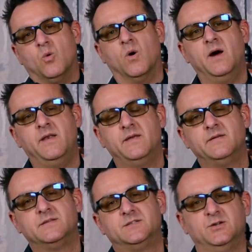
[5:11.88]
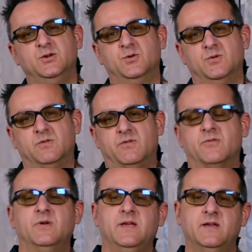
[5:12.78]
1, 2,
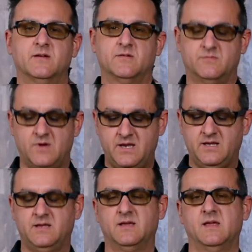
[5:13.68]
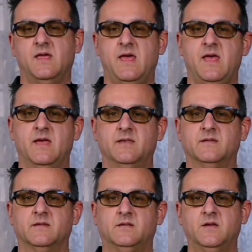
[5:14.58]
3, ready, and
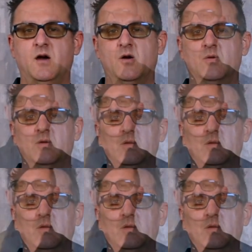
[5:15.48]
go.